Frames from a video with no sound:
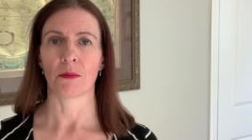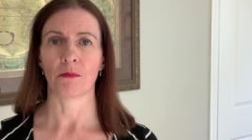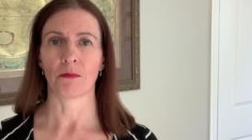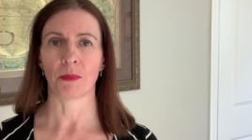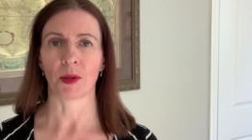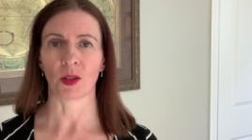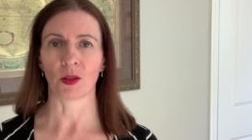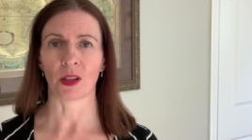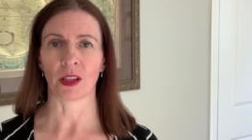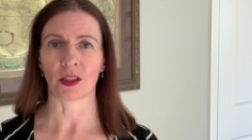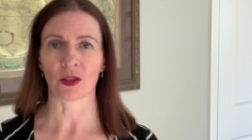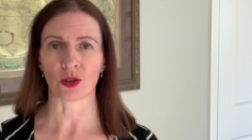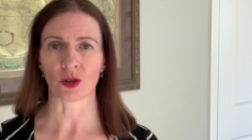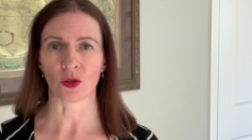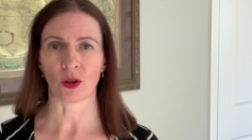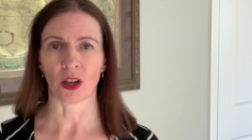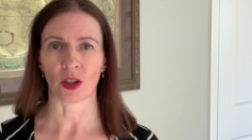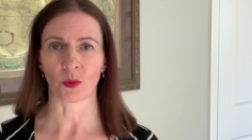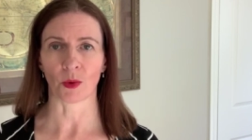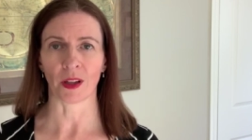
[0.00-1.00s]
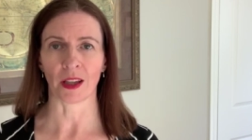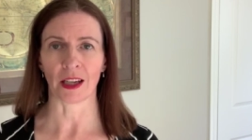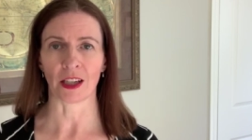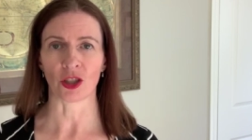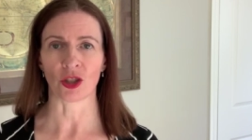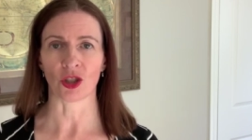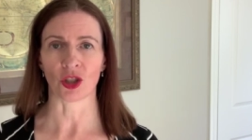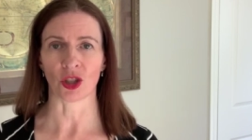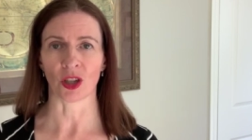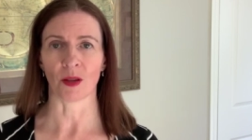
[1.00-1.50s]
Building strong
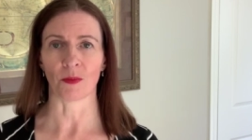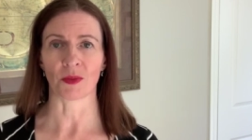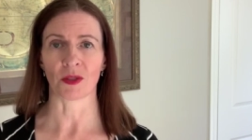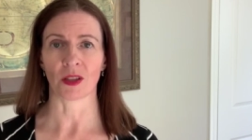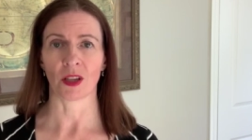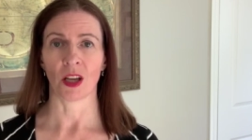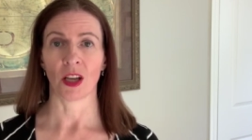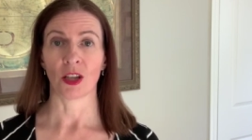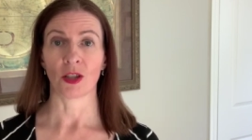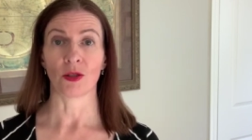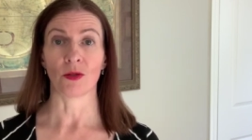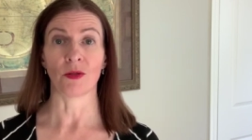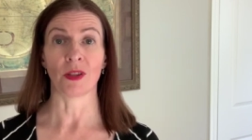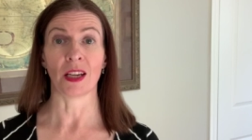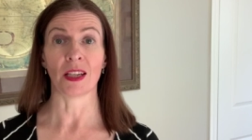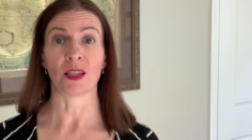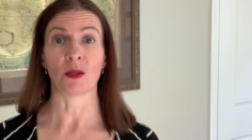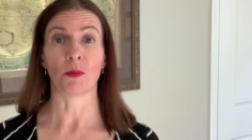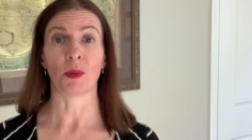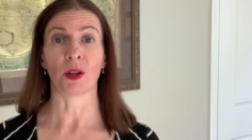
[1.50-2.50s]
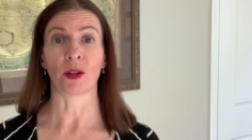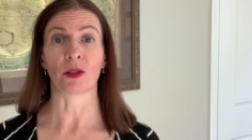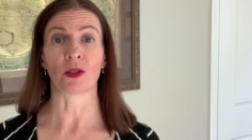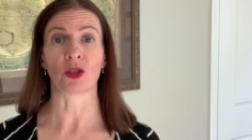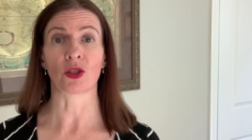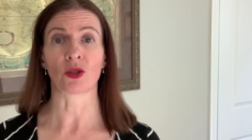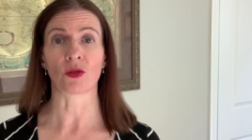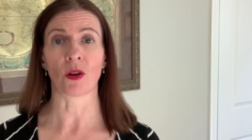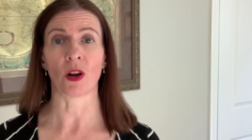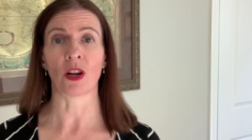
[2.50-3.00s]
relationships. You need to build a
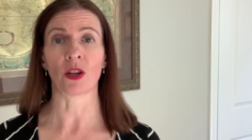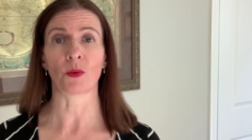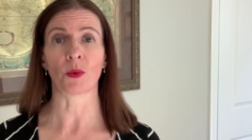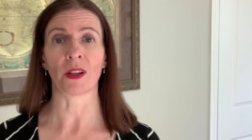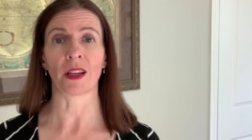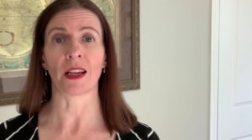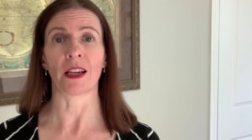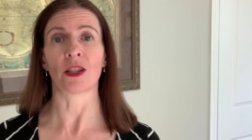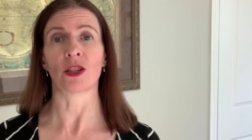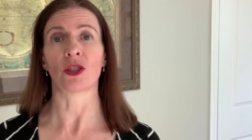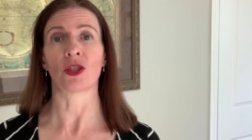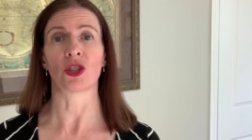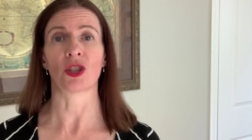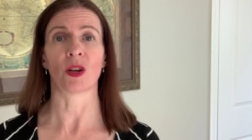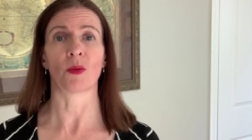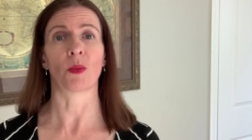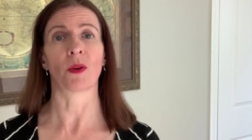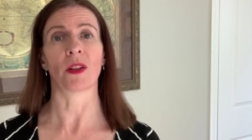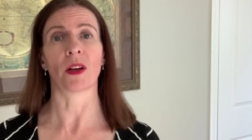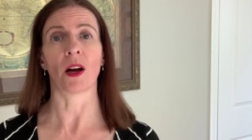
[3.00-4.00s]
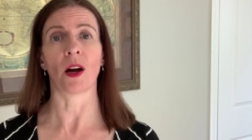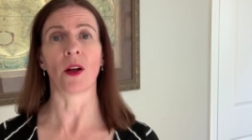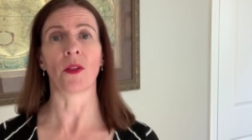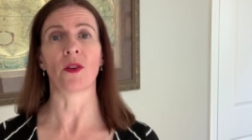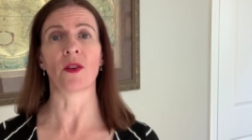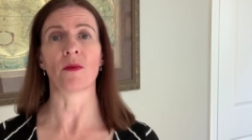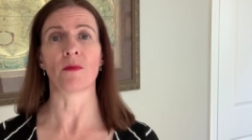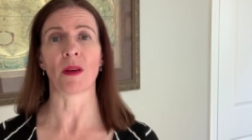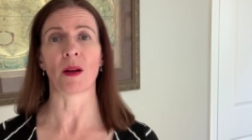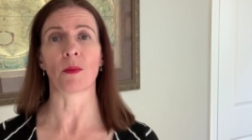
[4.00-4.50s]
strong relationship with
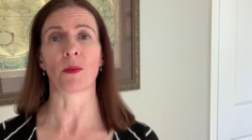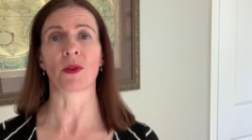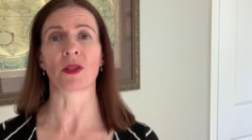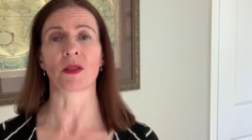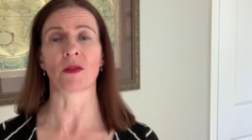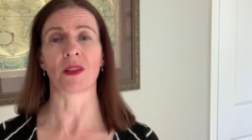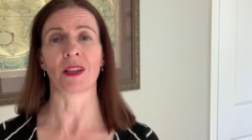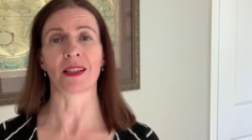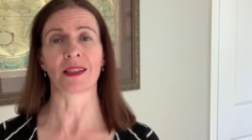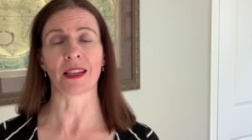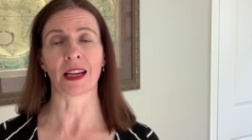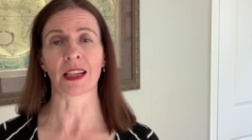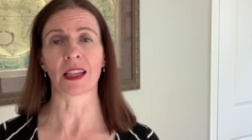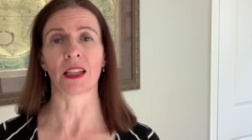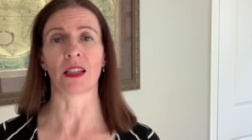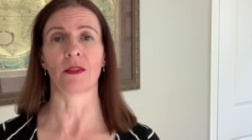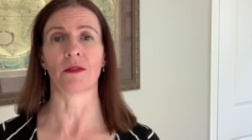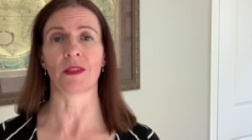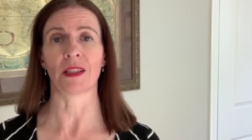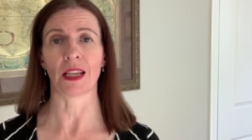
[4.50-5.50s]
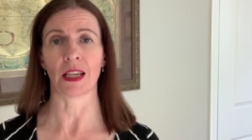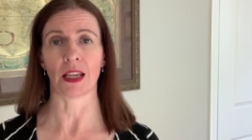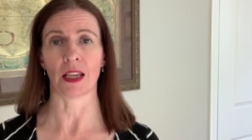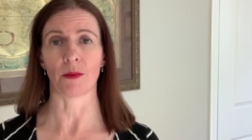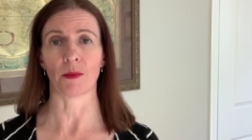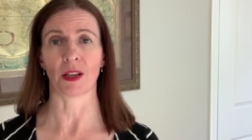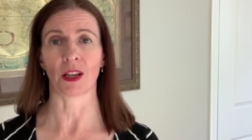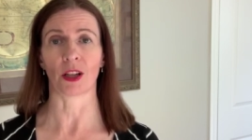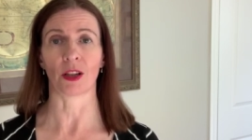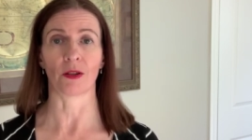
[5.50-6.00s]
other members of the executive team,
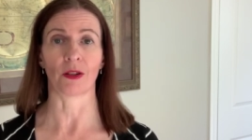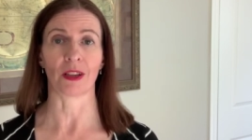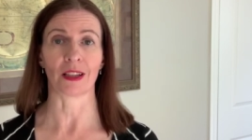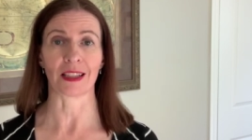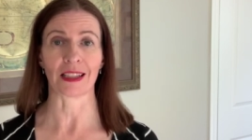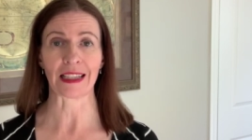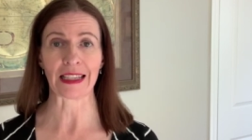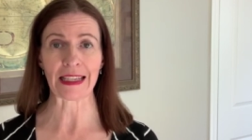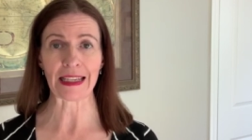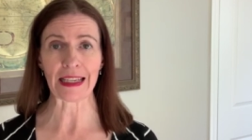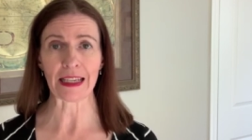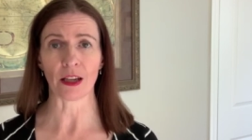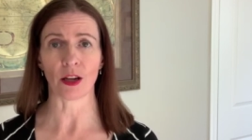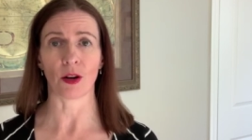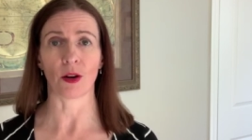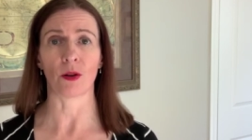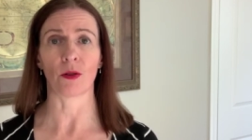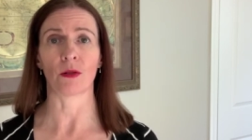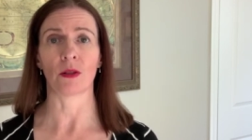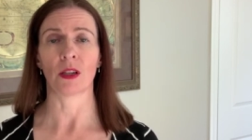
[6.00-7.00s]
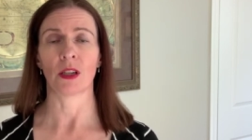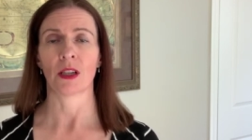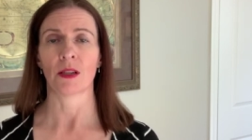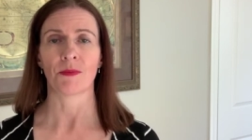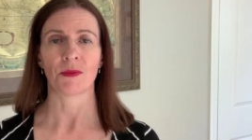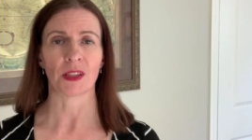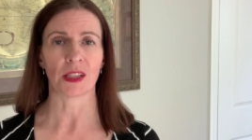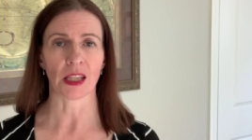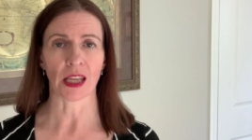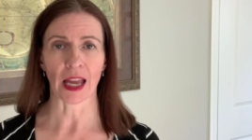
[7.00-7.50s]
including the CEO,
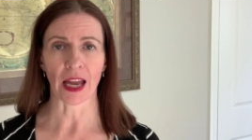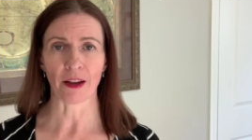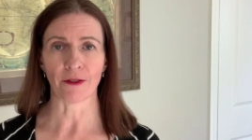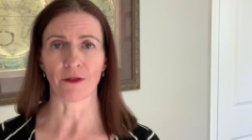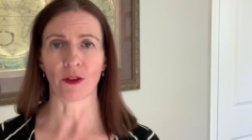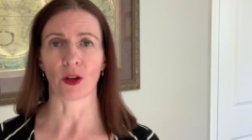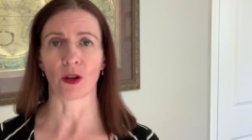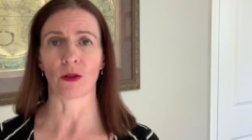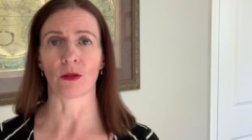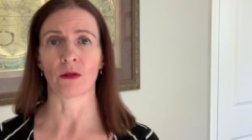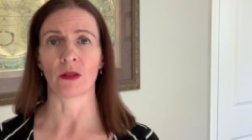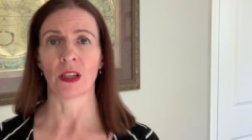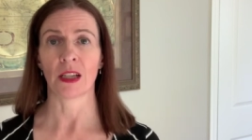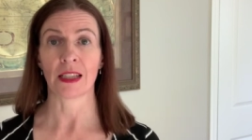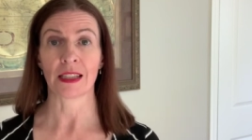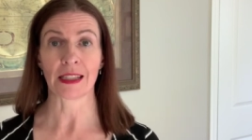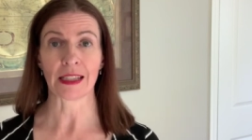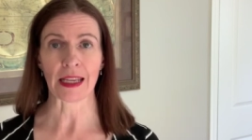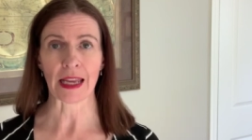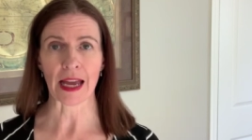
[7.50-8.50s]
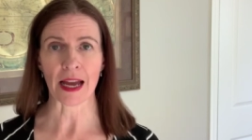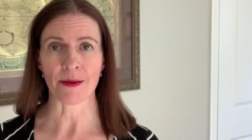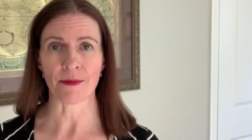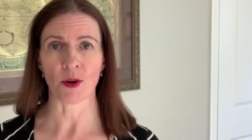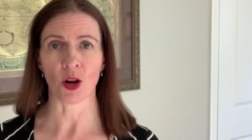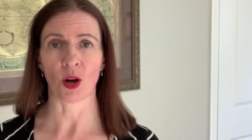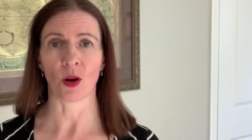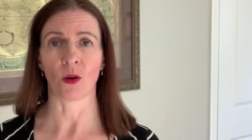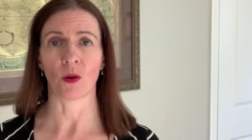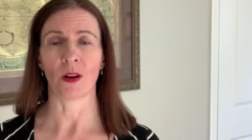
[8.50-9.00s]
CFO,
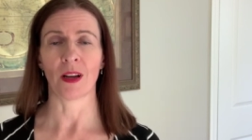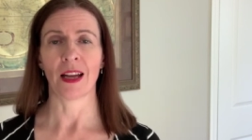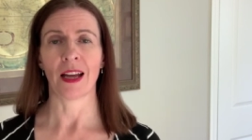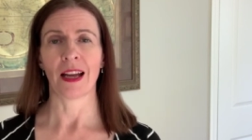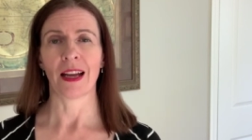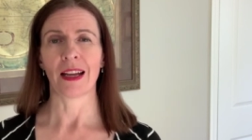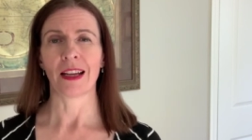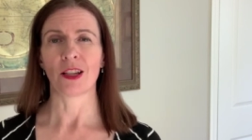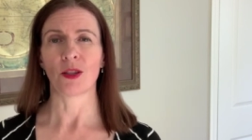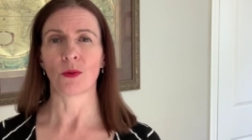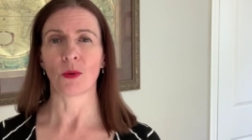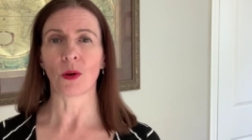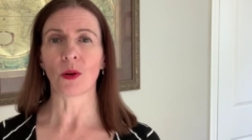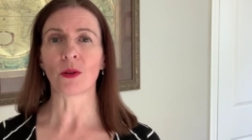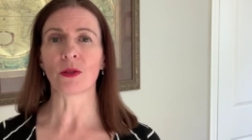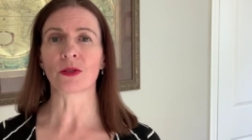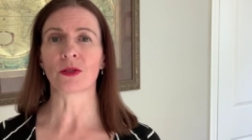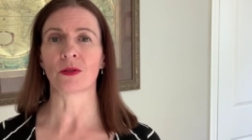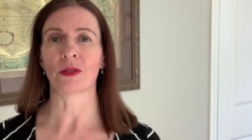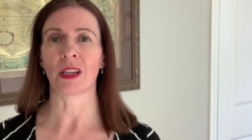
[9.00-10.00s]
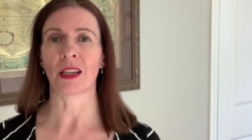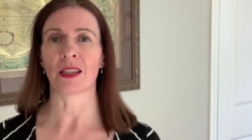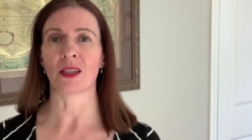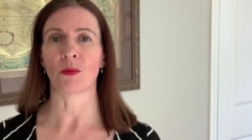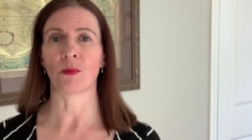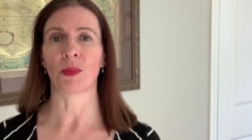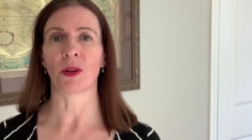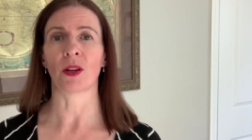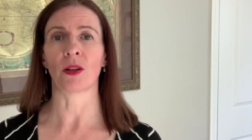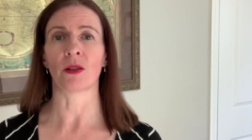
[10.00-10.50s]
CMO. You will also need to
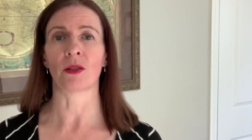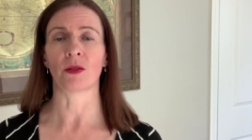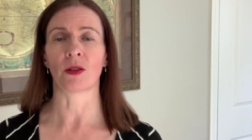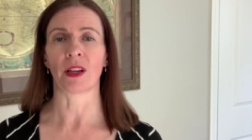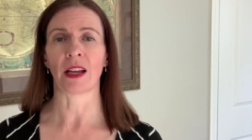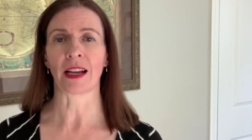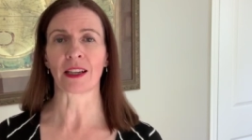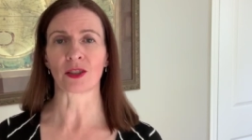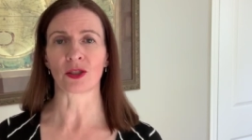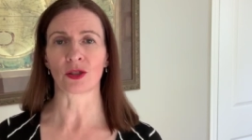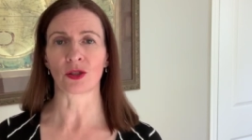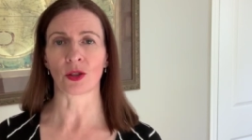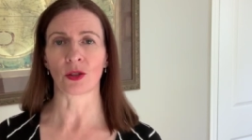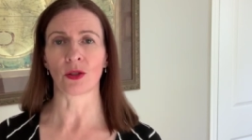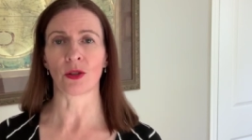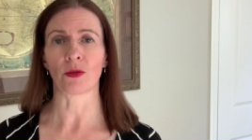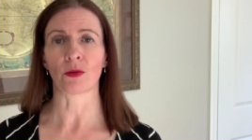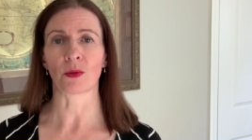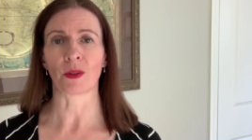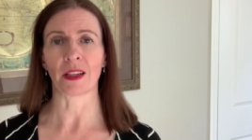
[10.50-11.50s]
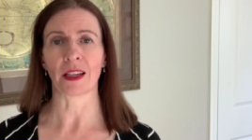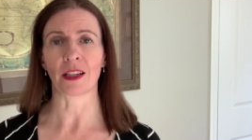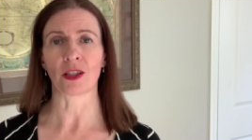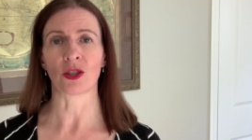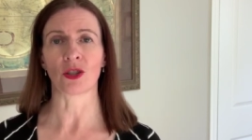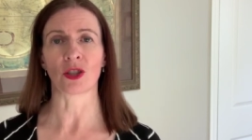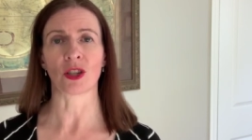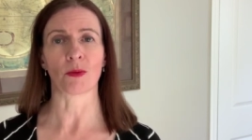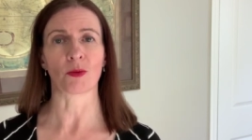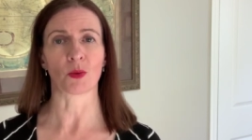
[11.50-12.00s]
build external
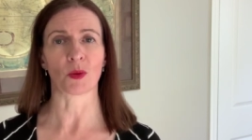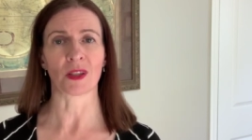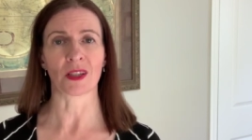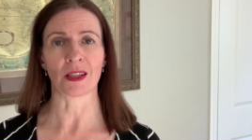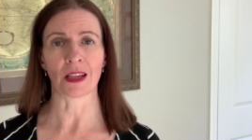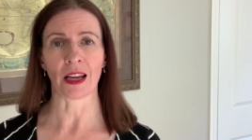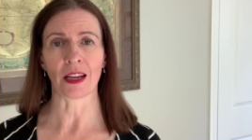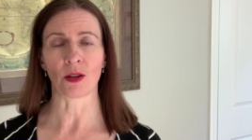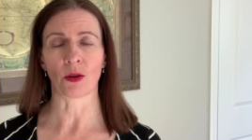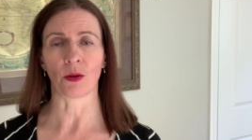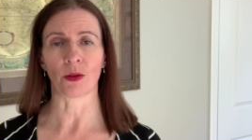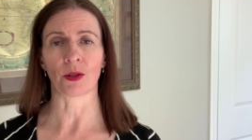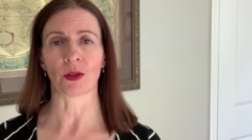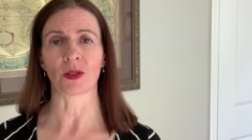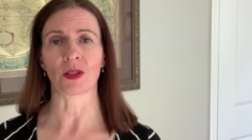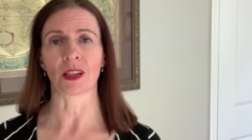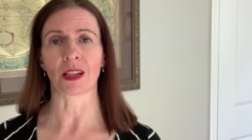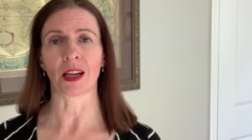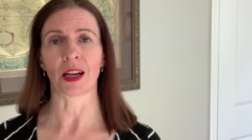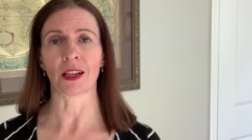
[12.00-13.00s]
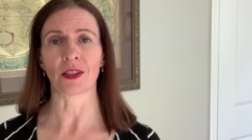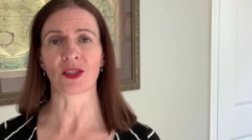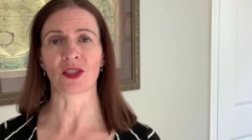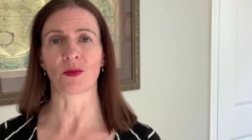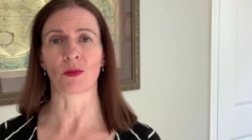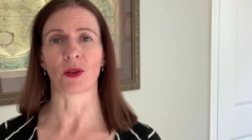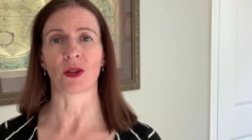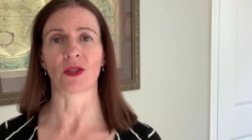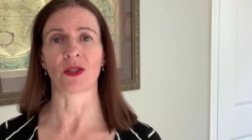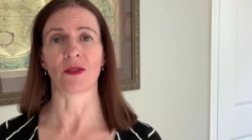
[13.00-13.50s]
relationships with stakeholders and
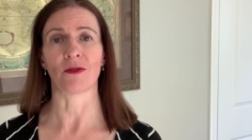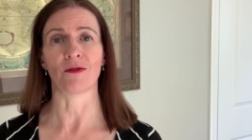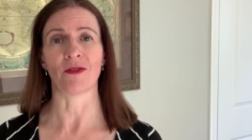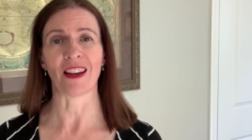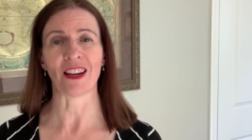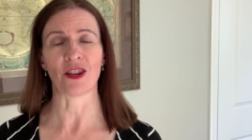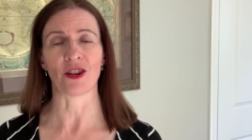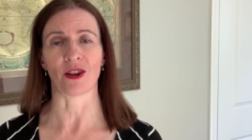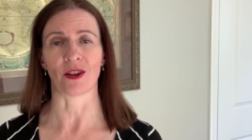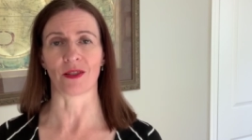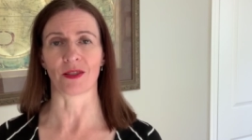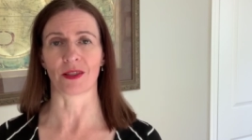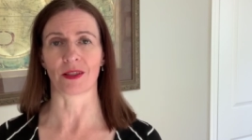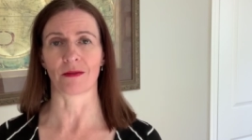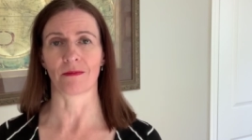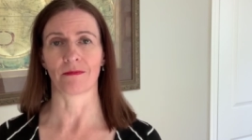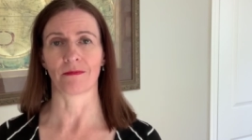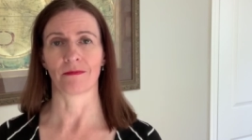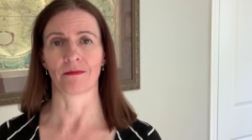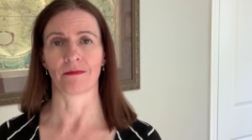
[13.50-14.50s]
customers and vendors.